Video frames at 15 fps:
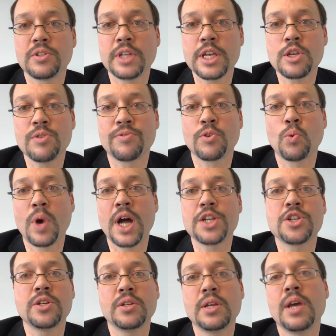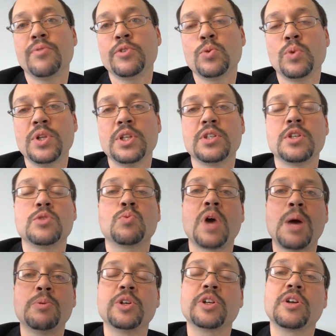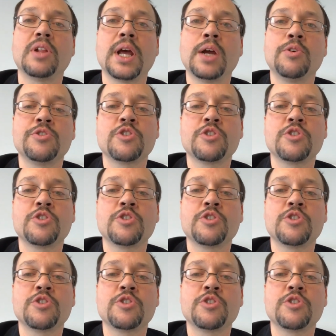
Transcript: Thank you for watching everyone. This is Robert Galarowicz